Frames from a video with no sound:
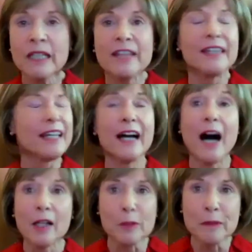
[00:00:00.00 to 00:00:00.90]
Then
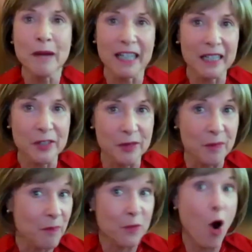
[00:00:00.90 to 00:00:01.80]
I'll open my eyes and
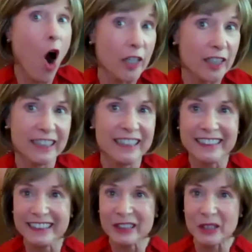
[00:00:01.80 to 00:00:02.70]
talk.
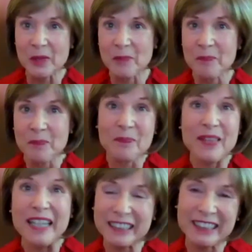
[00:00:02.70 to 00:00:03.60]
So
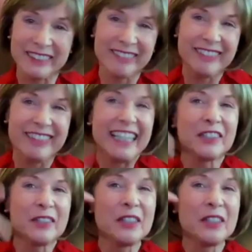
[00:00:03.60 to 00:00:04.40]
that's the